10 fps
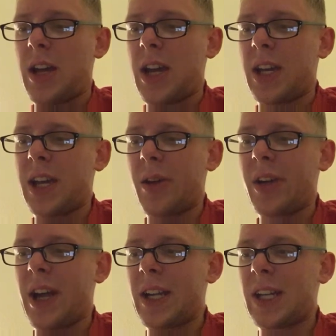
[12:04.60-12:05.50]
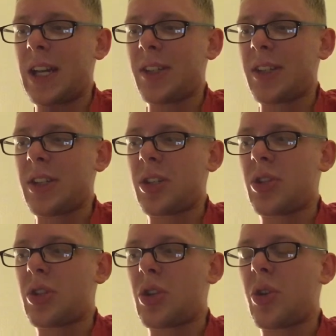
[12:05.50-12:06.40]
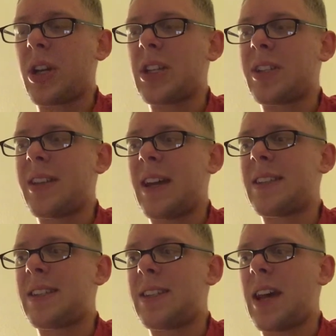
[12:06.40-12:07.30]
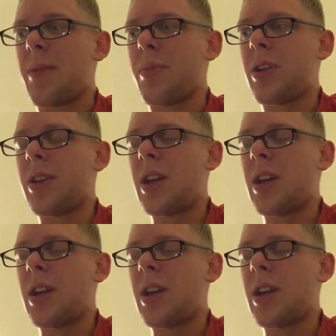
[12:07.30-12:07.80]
And Gary Gygax took it to that step.